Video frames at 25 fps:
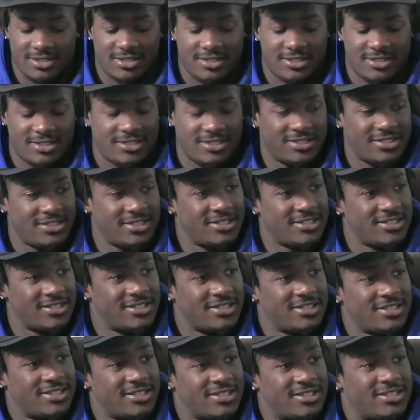about the
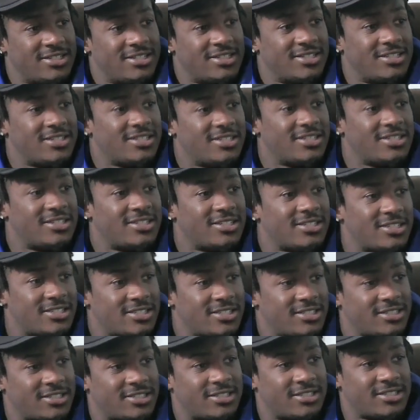um, what's
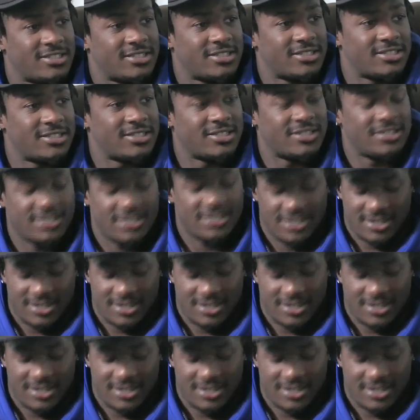on it though. Talk